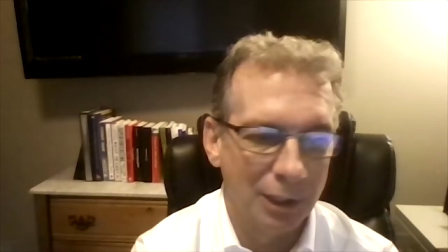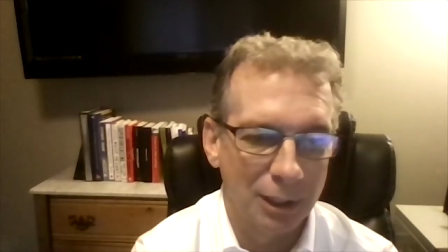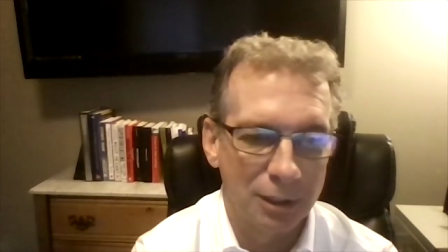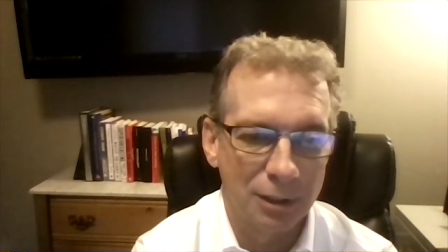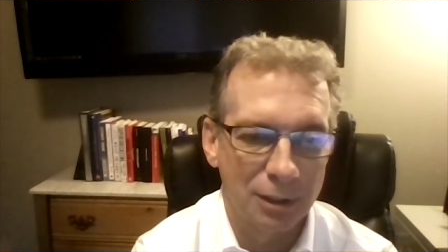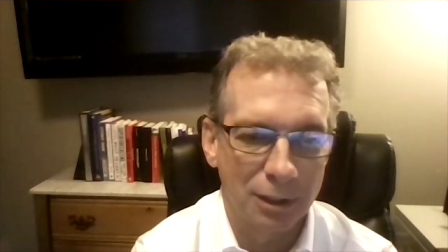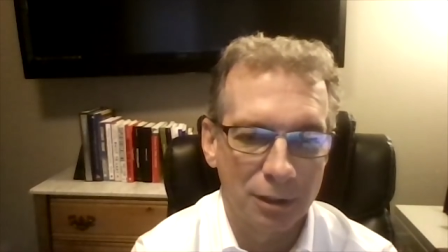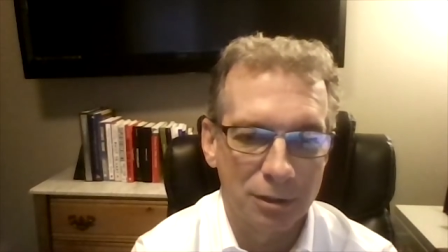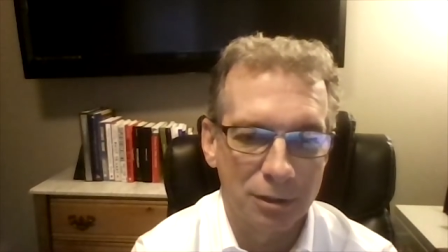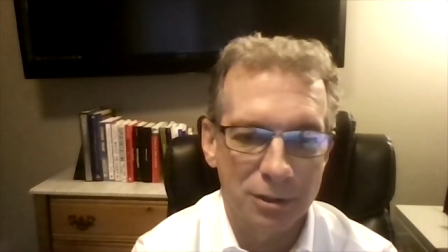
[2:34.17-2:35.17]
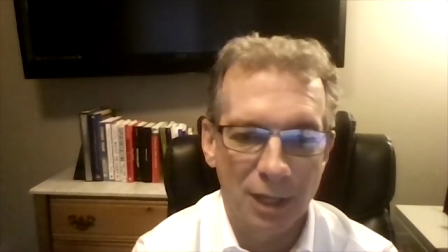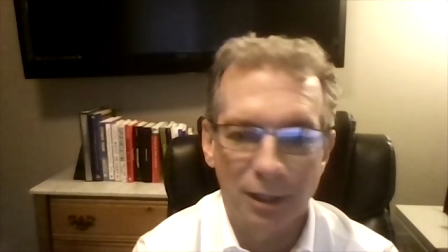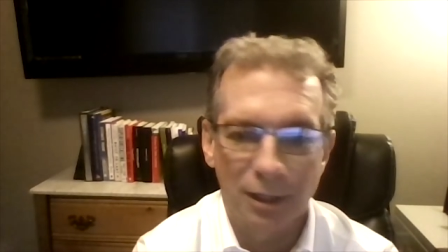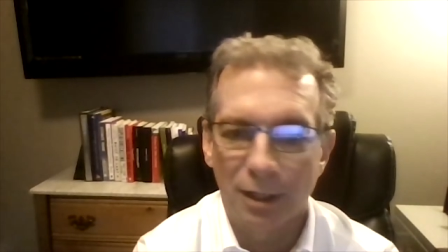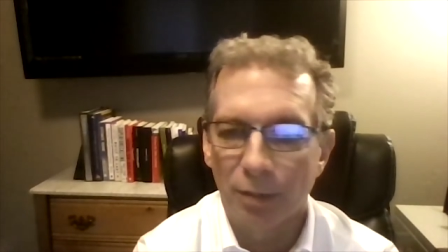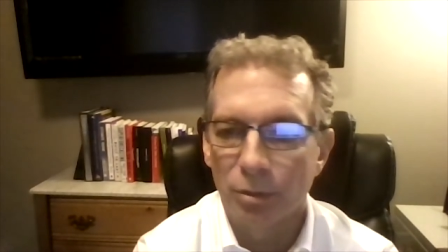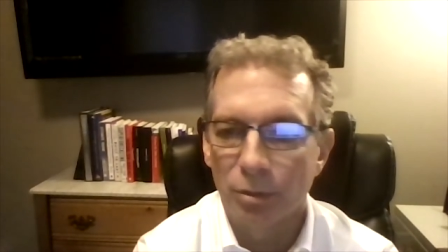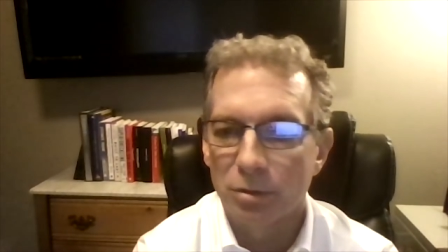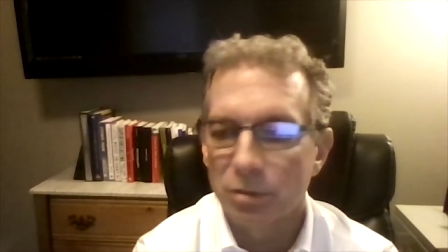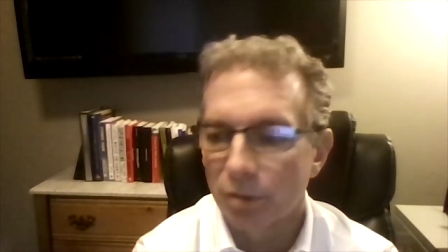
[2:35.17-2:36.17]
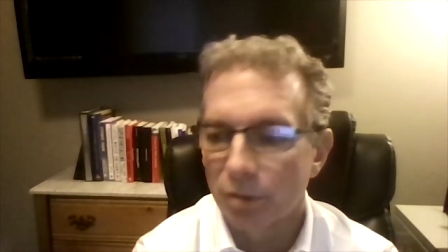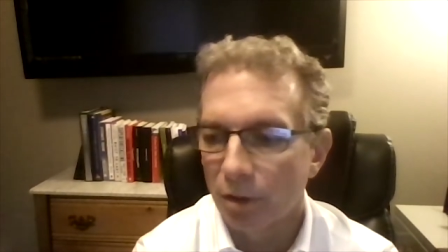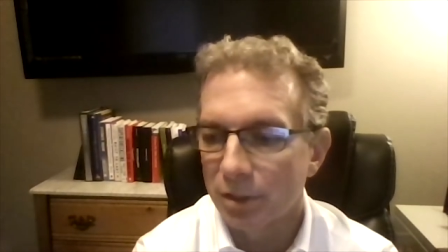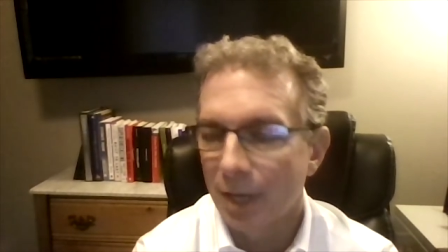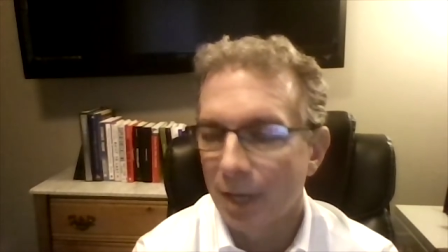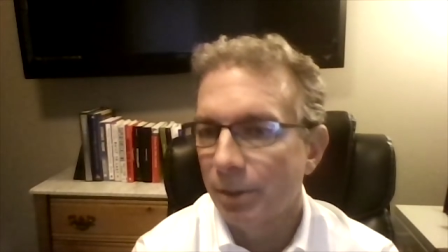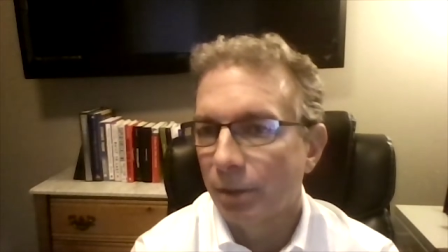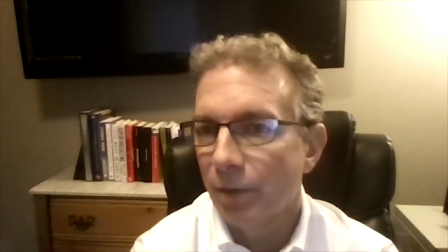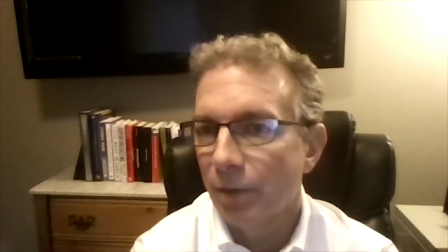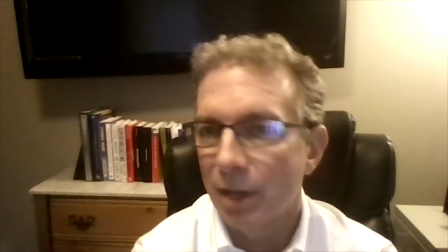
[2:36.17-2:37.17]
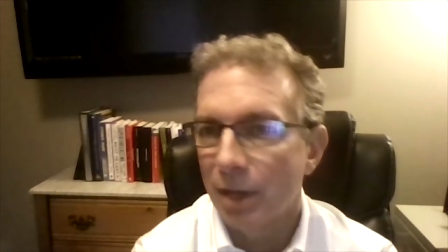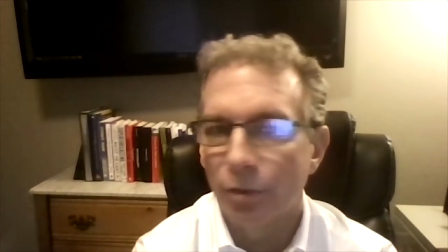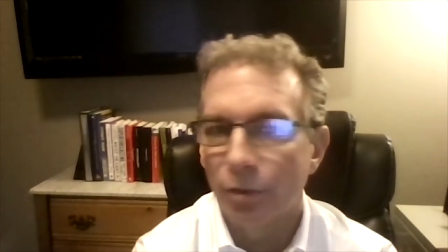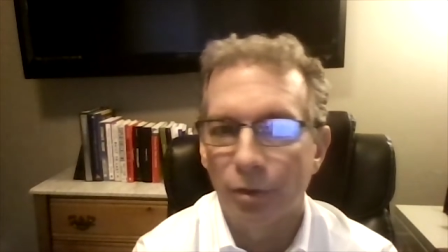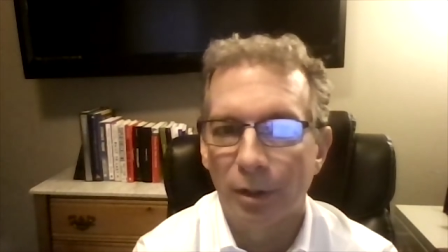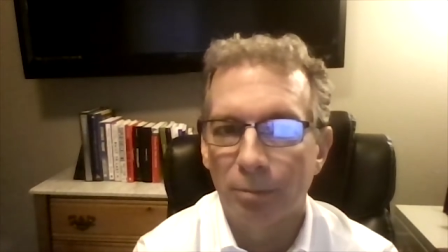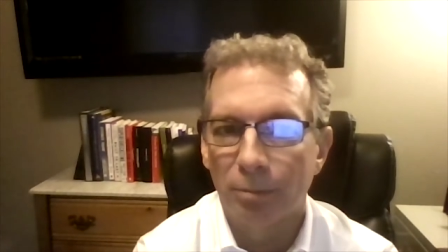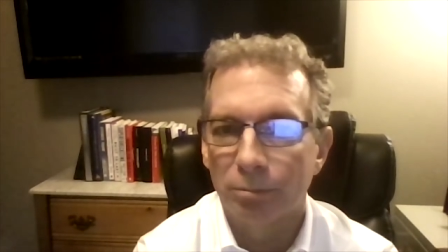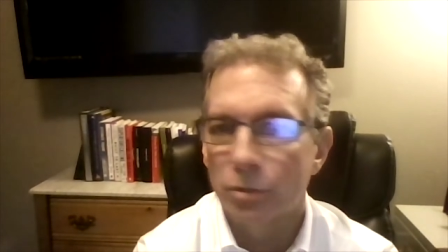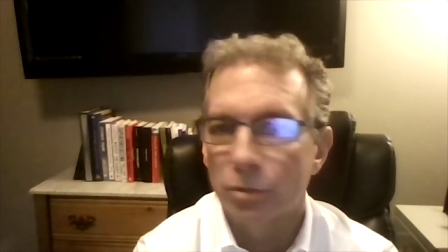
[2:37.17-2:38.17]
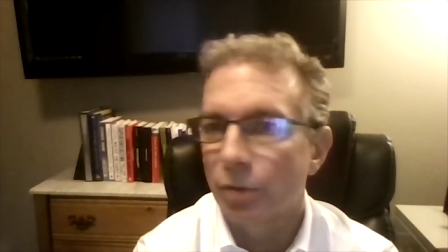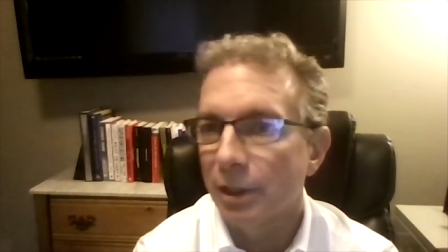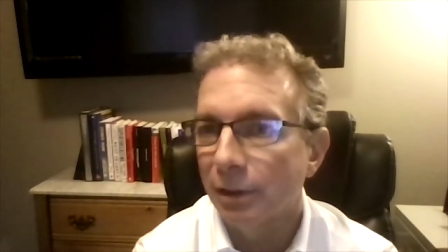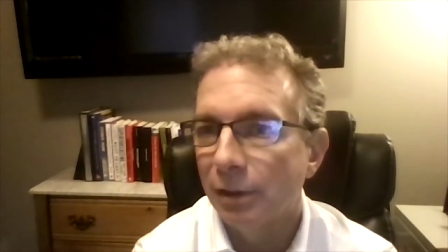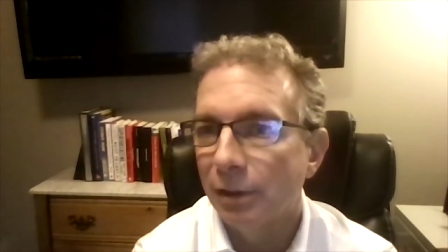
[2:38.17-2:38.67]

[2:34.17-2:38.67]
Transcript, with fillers: and decided I would start dabbling around with trading.